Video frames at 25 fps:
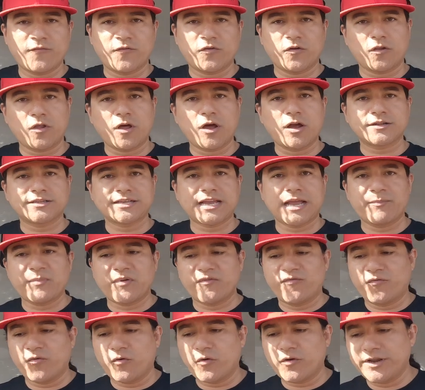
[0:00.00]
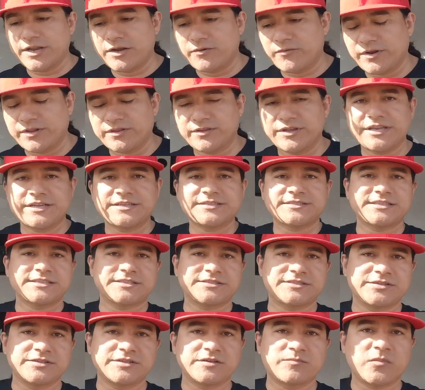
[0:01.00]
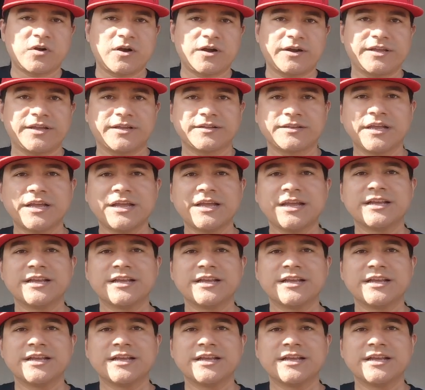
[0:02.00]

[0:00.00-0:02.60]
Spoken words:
for a long time before he released this to the market